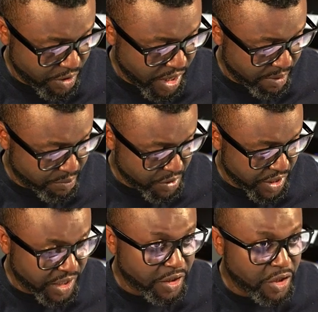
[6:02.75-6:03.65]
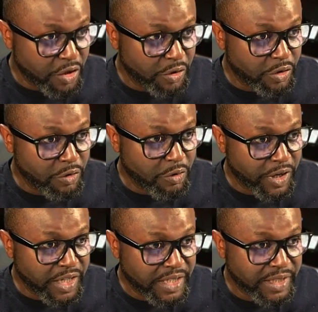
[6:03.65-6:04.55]
gonna press Q to
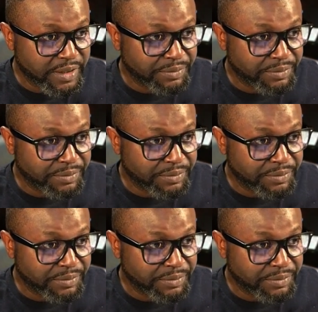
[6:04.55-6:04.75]
quit